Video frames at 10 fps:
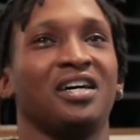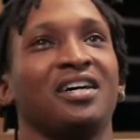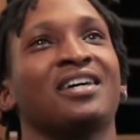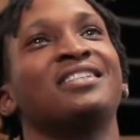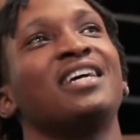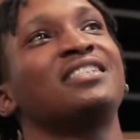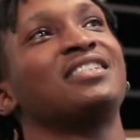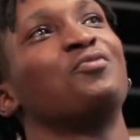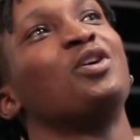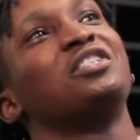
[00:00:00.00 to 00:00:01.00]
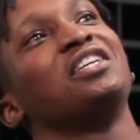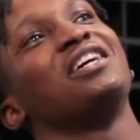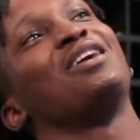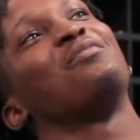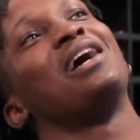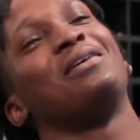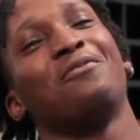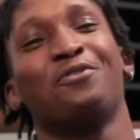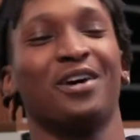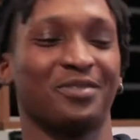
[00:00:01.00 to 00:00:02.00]
Because that's, once again,
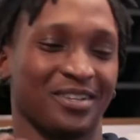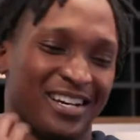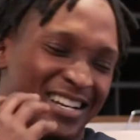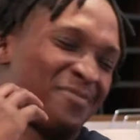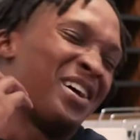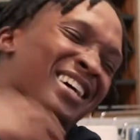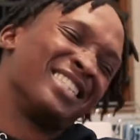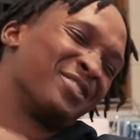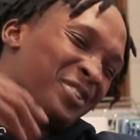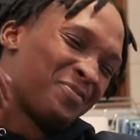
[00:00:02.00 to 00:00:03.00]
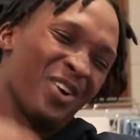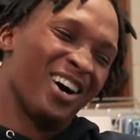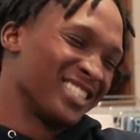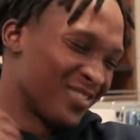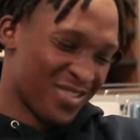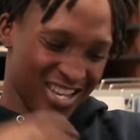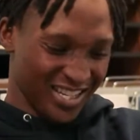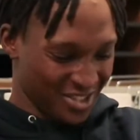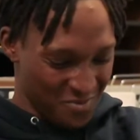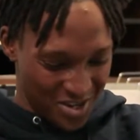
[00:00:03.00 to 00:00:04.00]
I feel, apologies for the pause, I'm
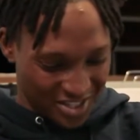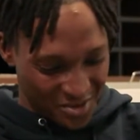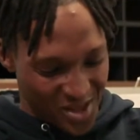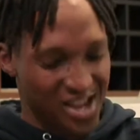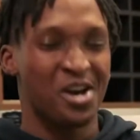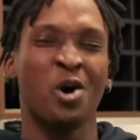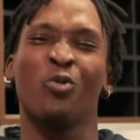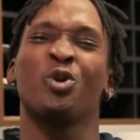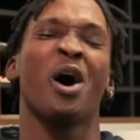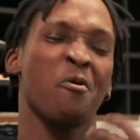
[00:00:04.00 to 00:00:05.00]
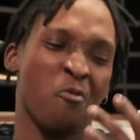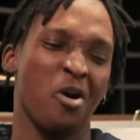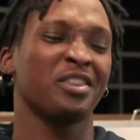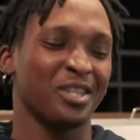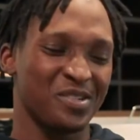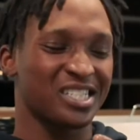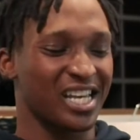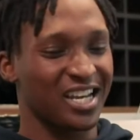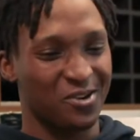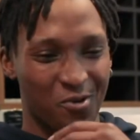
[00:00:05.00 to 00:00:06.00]
thinking so much because I'm like, what do I want them to
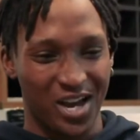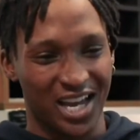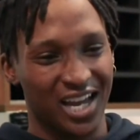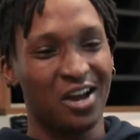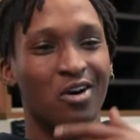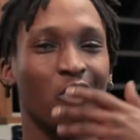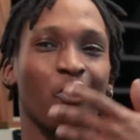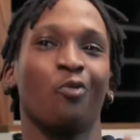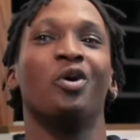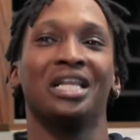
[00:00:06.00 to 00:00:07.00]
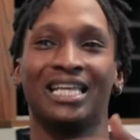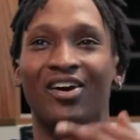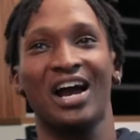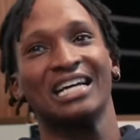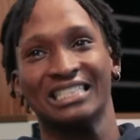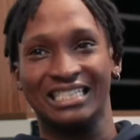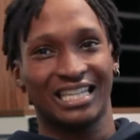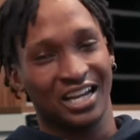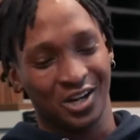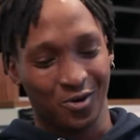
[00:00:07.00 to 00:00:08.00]
take away, or what they're actually
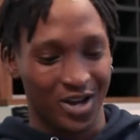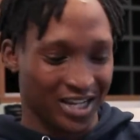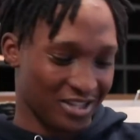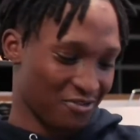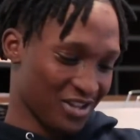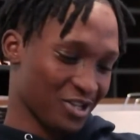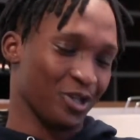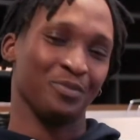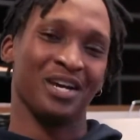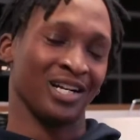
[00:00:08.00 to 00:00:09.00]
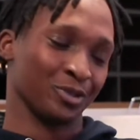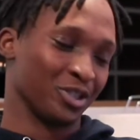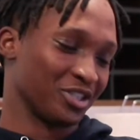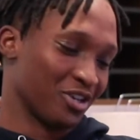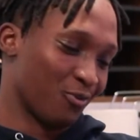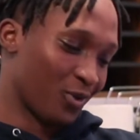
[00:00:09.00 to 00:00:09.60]
taking away? Because I feel like you need to be honest with yourself.